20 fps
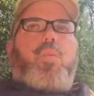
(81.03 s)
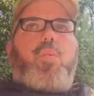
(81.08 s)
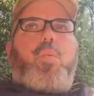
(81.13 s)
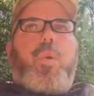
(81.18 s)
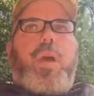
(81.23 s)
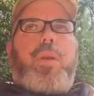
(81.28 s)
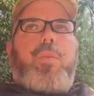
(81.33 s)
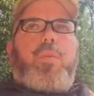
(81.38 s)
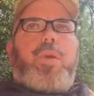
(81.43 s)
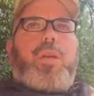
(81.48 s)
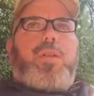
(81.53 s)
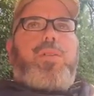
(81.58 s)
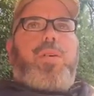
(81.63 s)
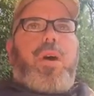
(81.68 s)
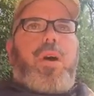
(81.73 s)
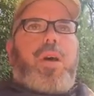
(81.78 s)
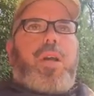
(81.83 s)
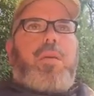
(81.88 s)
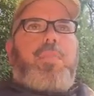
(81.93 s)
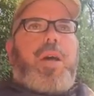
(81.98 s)
when we
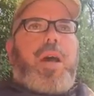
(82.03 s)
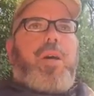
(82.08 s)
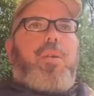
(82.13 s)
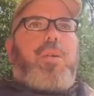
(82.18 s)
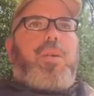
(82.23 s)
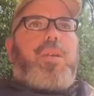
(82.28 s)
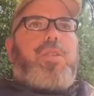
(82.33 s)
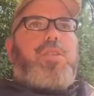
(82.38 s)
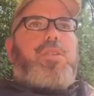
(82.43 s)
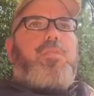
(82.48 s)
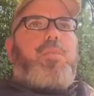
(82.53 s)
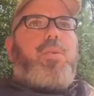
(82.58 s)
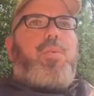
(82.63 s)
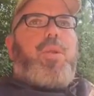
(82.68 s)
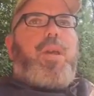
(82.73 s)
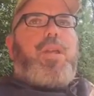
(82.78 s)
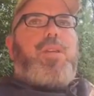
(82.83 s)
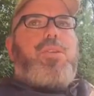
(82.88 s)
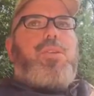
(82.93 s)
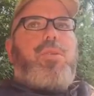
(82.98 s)
talk about
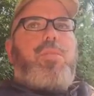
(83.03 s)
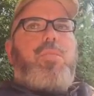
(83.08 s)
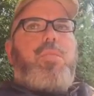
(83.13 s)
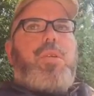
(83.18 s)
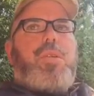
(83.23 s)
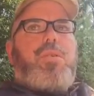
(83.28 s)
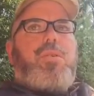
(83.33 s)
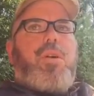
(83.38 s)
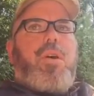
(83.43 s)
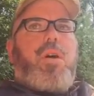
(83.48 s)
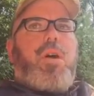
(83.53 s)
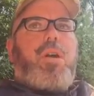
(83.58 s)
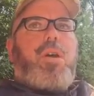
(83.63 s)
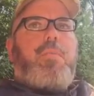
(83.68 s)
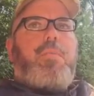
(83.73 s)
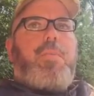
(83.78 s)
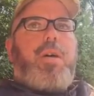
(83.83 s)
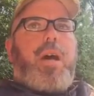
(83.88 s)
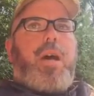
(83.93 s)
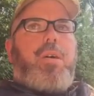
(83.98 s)
inspiration, we talk
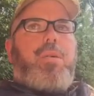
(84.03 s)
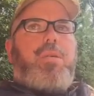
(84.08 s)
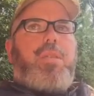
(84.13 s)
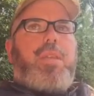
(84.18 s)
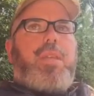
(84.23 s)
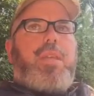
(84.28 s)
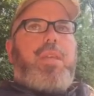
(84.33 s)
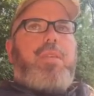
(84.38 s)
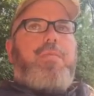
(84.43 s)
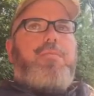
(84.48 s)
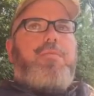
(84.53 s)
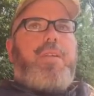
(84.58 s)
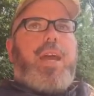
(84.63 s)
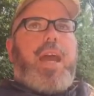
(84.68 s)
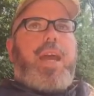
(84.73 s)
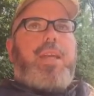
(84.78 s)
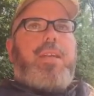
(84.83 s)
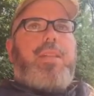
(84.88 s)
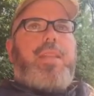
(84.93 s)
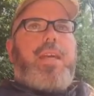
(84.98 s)
about the
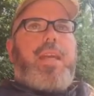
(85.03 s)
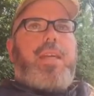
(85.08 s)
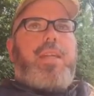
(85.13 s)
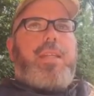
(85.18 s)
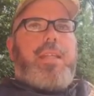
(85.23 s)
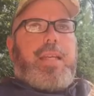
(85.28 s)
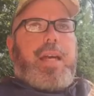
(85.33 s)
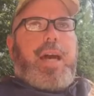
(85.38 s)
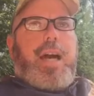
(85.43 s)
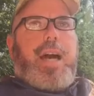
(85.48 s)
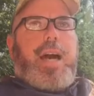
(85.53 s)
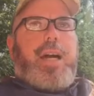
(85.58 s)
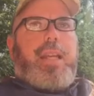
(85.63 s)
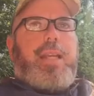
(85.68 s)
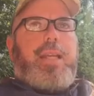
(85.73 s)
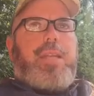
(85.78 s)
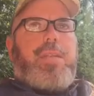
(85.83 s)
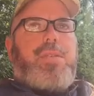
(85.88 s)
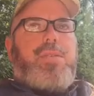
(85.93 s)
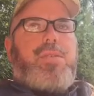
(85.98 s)
fact that God
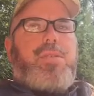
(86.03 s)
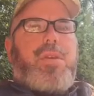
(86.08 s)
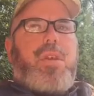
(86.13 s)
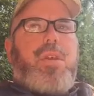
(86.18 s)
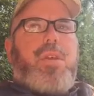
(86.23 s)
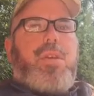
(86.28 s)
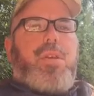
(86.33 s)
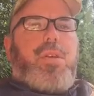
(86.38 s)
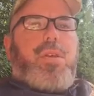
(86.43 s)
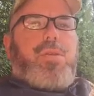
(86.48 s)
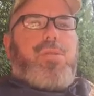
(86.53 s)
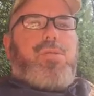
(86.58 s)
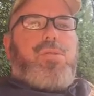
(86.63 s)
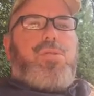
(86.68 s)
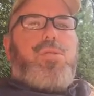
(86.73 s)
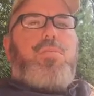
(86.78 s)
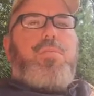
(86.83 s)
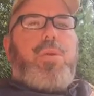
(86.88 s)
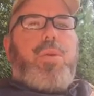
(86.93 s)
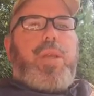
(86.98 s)
is
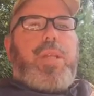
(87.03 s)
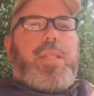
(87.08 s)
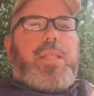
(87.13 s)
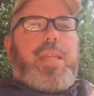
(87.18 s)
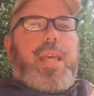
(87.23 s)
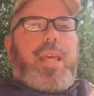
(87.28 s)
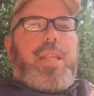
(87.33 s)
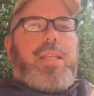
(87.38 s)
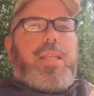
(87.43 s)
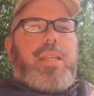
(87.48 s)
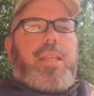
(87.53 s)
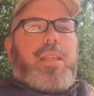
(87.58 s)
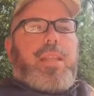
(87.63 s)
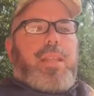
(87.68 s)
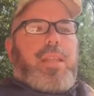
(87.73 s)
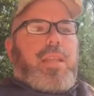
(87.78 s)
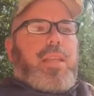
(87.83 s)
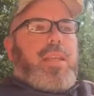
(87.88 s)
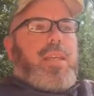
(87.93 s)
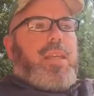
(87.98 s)
superintending
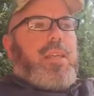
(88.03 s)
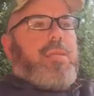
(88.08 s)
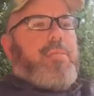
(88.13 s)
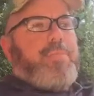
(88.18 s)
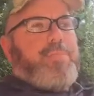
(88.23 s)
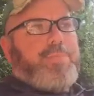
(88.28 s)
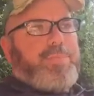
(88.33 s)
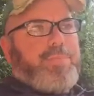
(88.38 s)
the